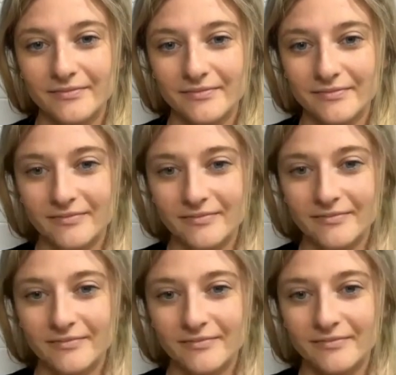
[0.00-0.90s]

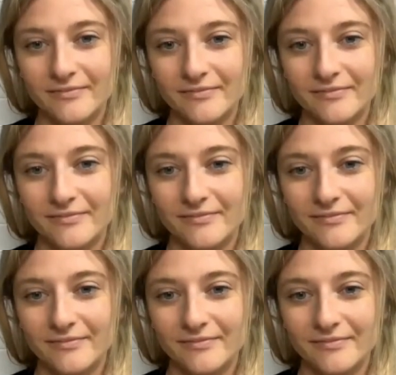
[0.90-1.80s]

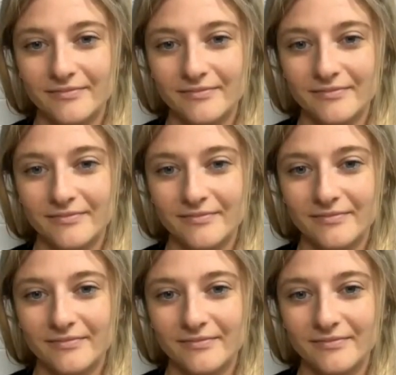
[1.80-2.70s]

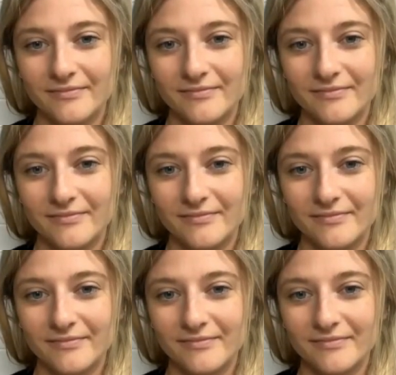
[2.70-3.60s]

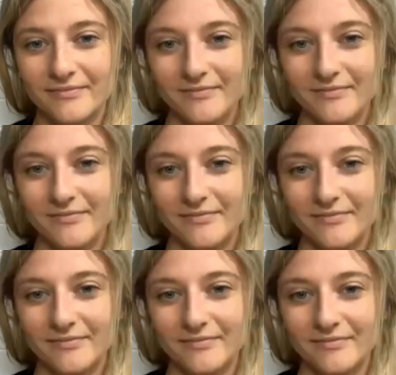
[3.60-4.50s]

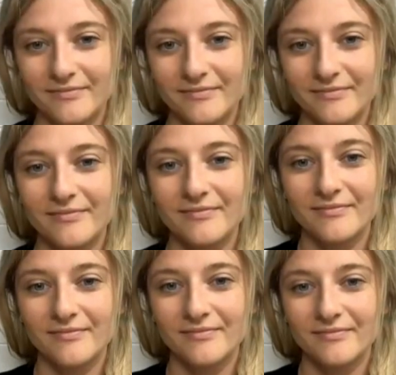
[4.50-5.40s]

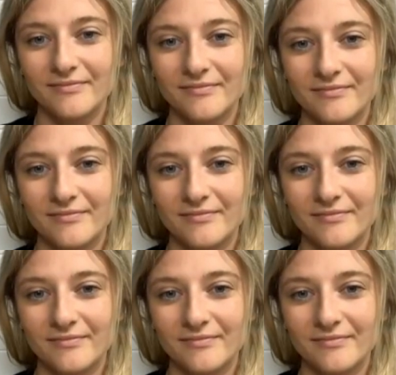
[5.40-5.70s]
This person isn't speaking.